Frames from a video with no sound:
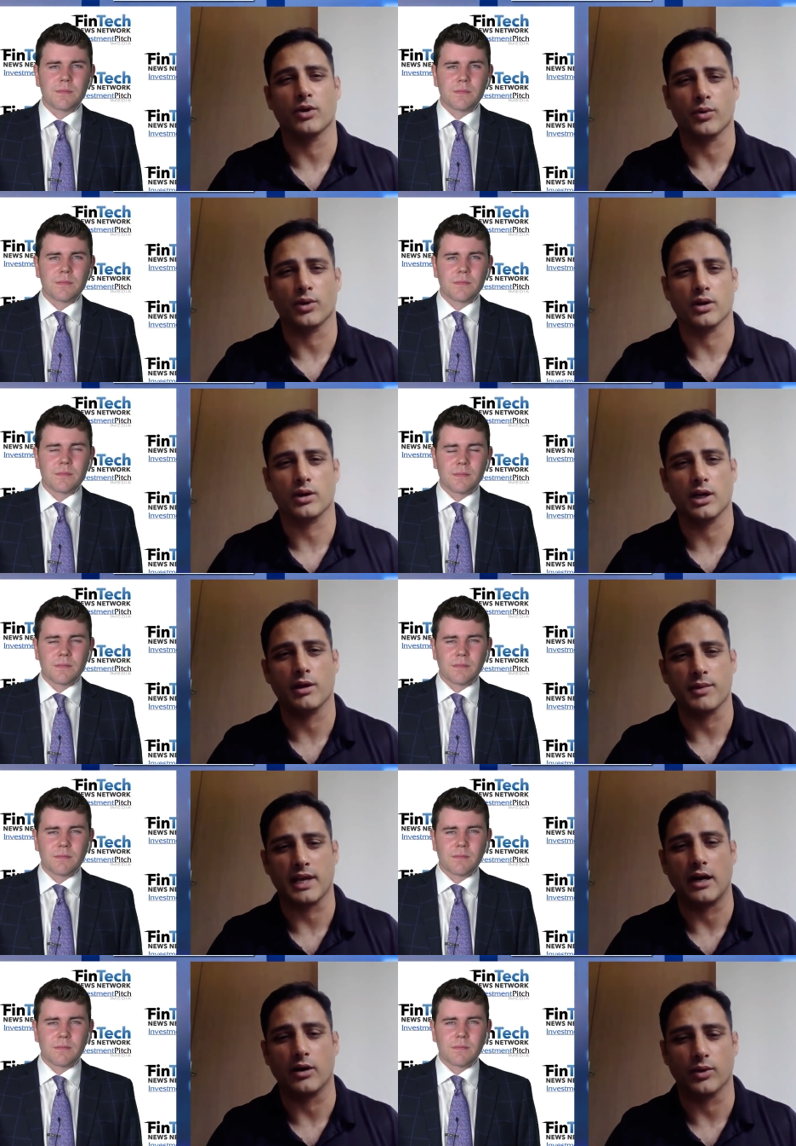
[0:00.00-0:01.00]
Speaker 1: What we're
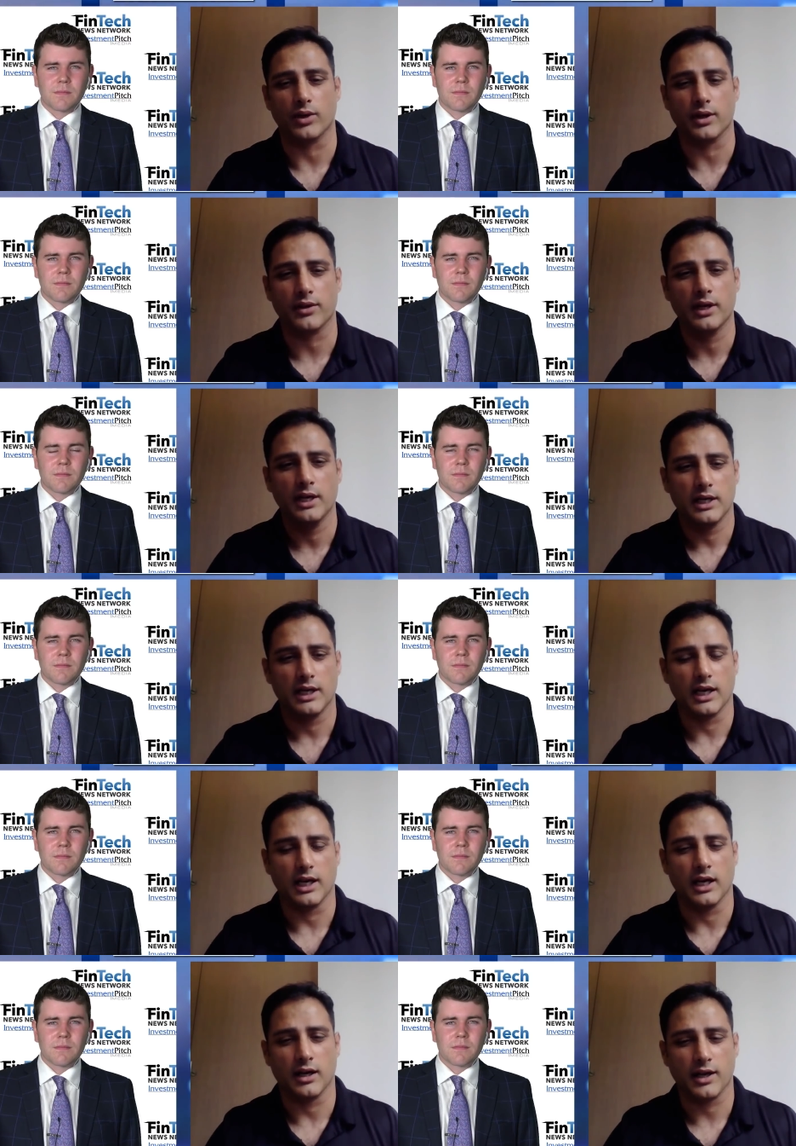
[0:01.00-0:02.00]
coming out with,
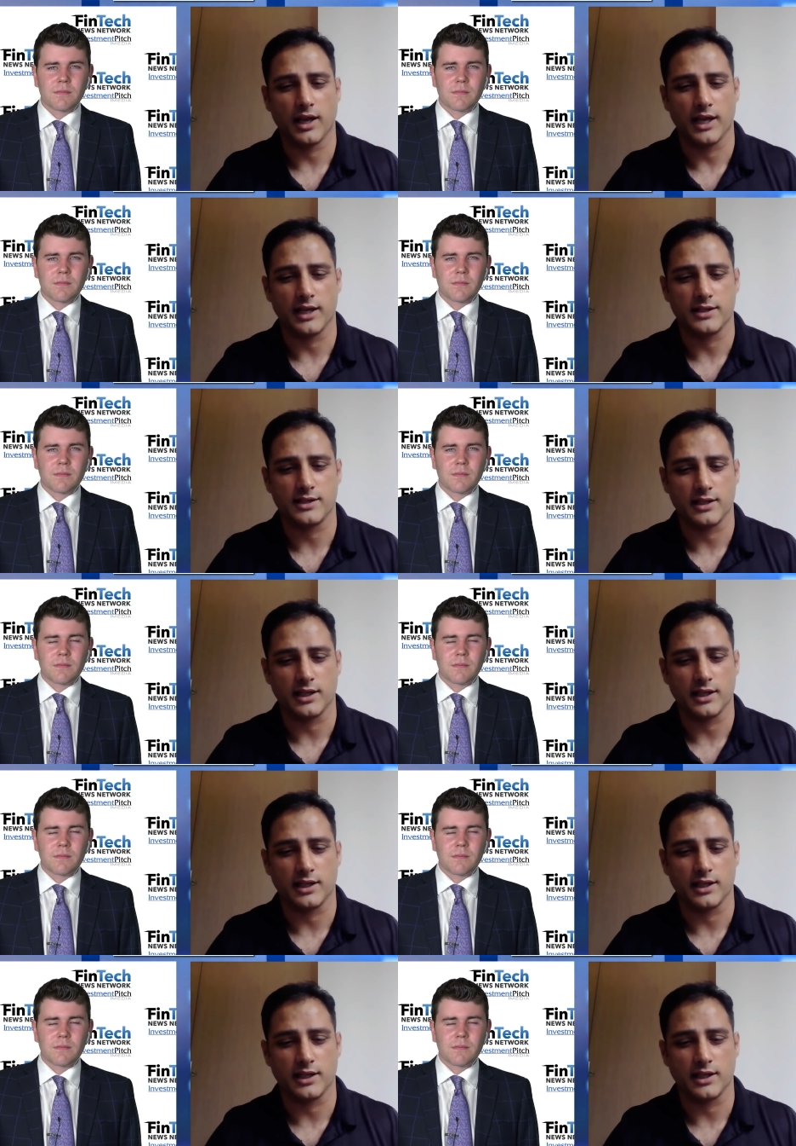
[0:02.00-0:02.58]
uh, it's.